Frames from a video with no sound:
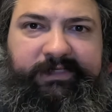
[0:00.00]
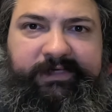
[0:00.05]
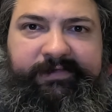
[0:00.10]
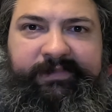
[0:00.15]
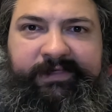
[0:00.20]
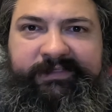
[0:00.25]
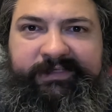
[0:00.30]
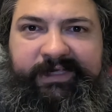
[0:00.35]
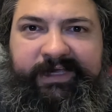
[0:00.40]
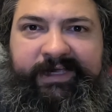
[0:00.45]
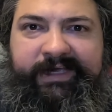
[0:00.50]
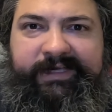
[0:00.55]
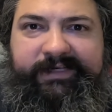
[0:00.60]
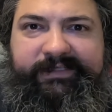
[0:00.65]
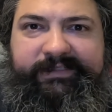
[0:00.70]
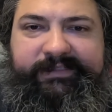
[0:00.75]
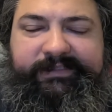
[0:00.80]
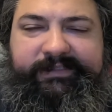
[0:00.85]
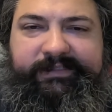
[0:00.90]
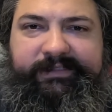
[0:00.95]
This
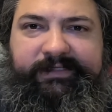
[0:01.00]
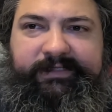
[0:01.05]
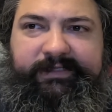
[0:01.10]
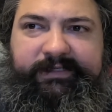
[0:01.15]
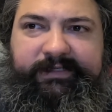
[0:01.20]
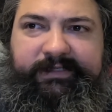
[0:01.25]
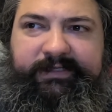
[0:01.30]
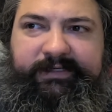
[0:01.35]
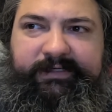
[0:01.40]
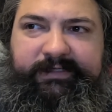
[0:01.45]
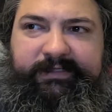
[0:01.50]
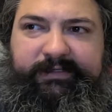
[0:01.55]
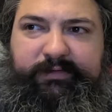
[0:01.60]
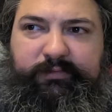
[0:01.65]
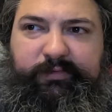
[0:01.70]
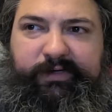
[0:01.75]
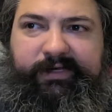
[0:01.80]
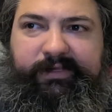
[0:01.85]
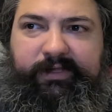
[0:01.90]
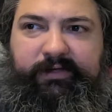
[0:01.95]
is
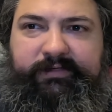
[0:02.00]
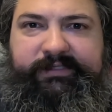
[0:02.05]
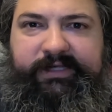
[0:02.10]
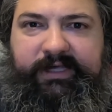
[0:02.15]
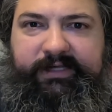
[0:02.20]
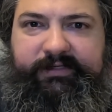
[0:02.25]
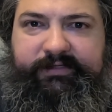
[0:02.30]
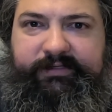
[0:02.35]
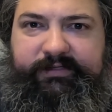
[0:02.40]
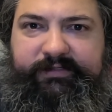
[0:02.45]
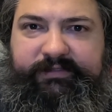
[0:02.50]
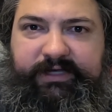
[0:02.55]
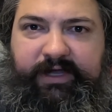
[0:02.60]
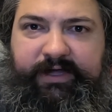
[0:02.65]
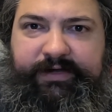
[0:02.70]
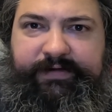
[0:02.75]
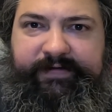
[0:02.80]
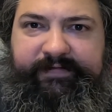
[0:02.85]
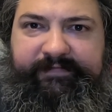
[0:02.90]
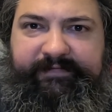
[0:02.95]
what it looks like to lose
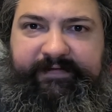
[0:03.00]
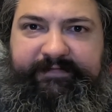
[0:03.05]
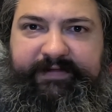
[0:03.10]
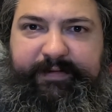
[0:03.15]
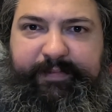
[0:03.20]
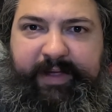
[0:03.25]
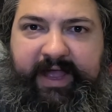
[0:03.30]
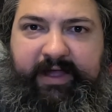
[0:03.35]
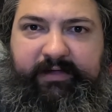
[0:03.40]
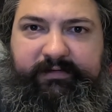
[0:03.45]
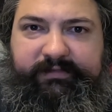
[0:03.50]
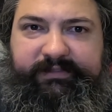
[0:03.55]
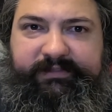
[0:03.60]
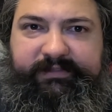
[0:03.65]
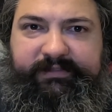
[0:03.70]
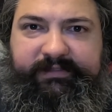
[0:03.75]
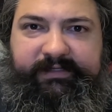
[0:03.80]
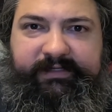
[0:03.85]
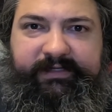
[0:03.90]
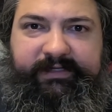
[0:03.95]
150
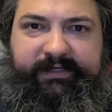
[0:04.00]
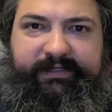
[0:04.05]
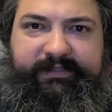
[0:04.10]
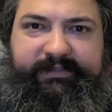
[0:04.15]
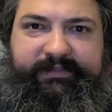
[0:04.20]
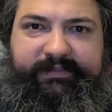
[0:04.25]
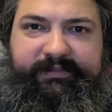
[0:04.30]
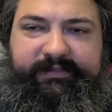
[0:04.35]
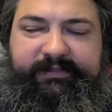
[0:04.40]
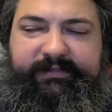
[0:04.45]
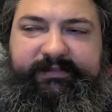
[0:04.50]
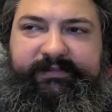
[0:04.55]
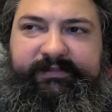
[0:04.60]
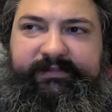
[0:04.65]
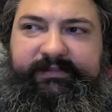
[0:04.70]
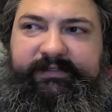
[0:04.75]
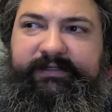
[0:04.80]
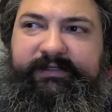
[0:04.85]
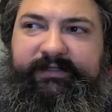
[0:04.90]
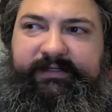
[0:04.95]
pounds. It is
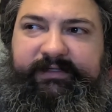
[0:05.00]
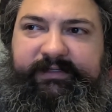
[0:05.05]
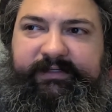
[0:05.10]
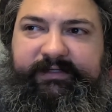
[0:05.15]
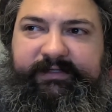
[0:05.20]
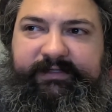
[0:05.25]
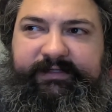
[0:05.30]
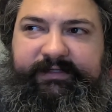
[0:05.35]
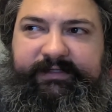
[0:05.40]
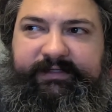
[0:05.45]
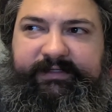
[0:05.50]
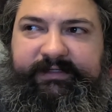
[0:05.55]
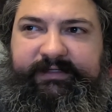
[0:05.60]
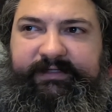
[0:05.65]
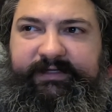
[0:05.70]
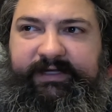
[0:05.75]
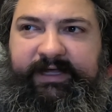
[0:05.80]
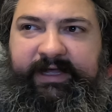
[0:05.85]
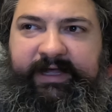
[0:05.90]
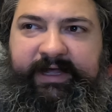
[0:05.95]

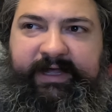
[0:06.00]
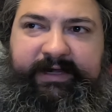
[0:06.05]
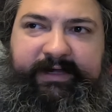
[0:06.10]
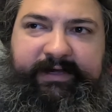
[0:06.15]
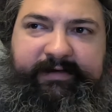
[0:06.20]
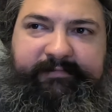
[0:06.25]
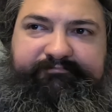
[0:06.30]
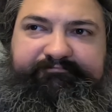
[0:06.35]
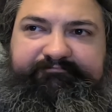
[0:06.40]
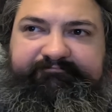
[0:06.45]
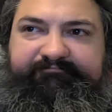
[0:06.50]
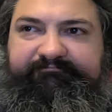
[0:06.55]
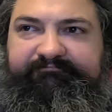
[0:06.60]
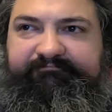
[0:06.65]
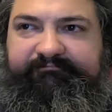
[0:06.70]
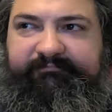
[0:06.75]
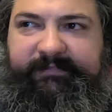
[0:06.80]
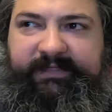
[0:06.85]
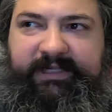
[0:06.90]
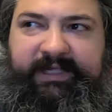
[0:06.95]
an
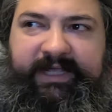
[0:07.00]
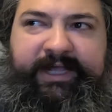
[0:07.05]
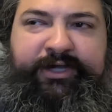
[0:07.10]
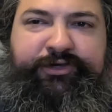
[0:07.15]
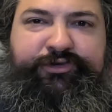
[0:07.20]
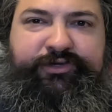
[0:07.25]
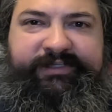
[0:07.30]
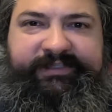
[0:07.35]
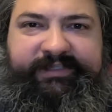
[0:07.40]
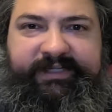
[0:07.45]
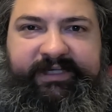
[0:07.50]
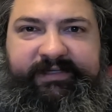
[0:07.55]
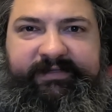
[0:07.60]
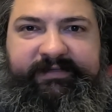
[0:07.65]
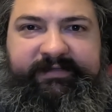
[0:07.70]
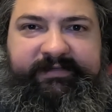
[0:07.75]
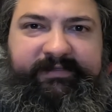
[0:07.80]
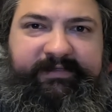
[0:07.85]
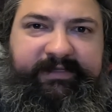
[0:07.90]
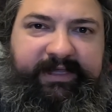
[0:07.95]

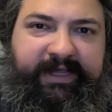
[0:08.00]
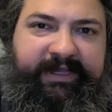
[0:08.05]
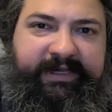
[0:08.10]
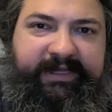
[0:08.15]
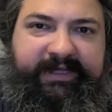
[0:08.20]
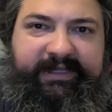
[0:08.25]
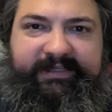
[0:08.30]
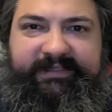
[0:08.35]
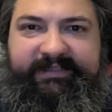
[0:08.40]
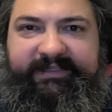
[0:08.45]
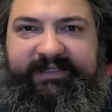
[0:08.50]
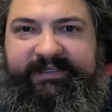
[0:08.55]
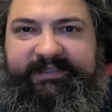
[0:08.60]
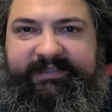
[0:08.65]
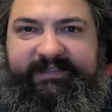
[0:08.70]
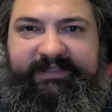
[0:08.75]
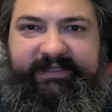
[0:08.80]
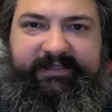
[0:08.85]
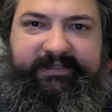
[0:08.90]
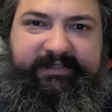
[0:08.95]
interesting,
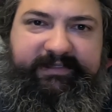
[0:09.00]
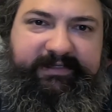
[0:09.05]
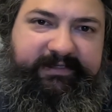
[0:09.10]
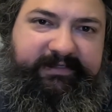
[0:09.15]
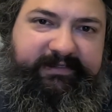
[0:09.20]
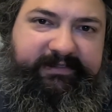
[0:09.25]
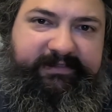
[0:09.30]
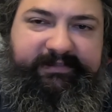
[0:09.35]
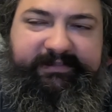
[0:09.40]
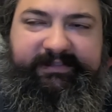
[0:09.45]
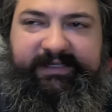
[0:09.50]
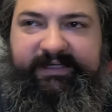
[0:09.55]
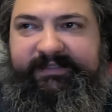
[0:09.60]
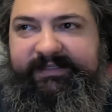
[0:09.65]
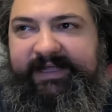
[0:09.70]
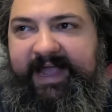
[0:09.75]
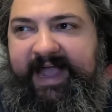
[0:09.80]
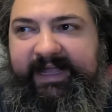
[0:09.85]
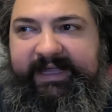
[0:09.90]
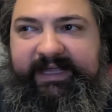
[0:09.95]
inconsistent,
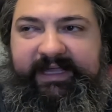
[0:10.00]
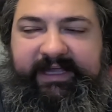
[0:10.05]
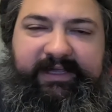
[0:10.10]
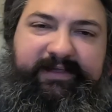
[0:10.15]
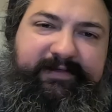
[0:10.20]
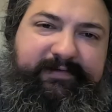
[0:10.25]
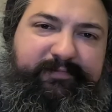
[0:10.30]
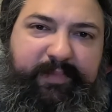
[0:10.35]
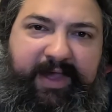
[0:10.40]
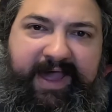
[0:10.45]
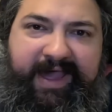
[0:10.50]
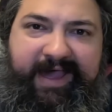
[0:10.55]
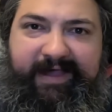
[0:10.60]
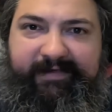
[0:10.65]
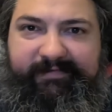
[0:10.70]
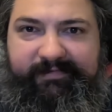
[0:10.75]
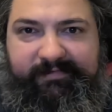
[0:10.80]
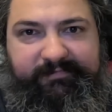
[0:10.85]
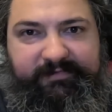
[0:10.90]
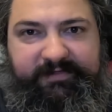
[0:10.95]
zigzaggy
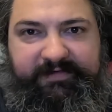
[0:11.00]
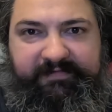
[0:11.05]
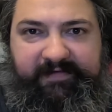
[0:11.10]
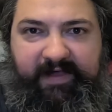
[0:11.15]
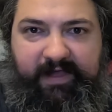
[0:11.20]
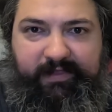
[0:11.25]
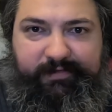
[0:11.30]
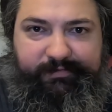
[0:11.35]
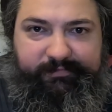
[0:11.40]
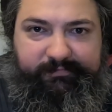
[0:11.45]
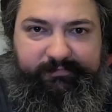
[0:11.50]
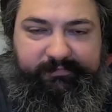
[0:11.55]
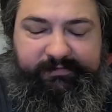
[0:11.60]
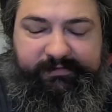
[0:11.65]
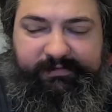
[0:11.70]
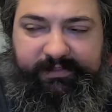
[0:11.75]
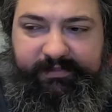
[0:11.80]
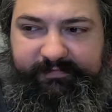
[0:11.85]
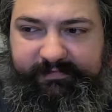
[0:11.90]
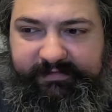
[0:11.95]
path to follow.
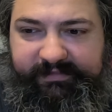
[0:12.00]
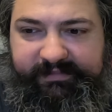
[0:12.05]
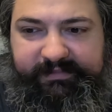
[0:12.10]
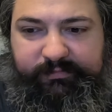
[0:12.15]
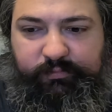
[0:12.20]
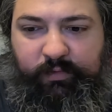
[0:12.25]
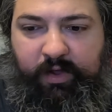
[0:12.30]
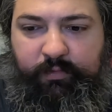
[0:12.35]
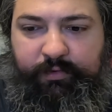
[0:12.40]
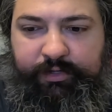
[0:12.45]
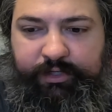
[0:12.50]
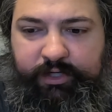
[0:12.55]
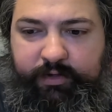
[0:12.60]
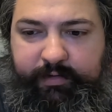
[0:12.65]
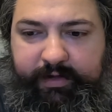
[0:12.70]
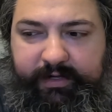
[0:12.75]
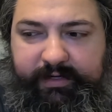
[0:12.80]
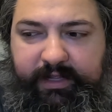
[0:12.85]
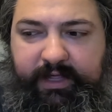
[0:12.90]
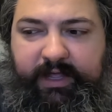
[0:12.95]
So this is what we're
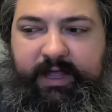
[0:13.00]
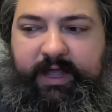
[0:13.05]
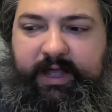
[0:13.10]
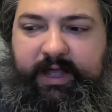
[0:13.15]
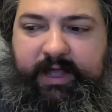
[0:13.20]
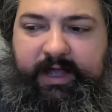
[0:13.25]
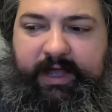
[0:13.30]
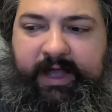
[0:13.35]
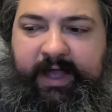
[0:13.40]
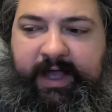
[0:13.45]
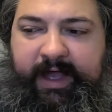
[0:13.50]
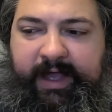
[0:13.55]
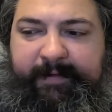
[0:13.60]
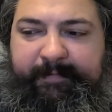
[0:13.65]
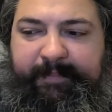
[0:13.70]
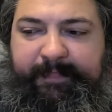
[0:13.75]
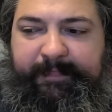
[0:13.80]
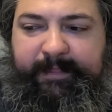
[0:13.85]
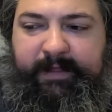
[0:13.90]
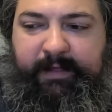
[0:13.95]
doing.
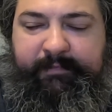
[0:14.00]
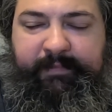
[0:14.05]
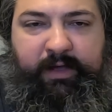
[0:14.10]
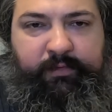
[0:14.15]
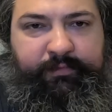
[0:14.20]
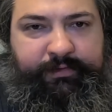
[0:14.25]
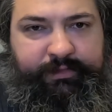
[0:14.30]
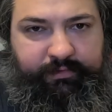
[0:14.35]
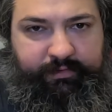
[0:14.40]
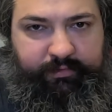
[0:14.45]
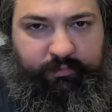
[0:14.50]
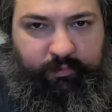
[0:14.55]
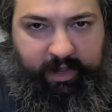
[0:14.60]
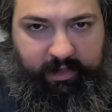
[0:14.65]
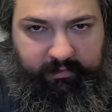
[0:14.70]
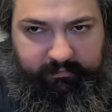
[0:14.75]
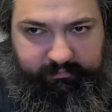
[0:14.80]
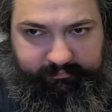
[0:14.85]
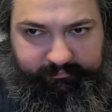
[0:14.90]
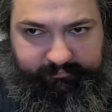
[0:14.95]
But we're doing
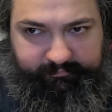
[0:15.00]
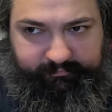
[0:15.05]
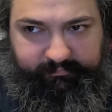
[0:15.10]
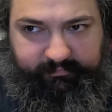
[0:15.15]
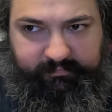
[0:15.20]
well.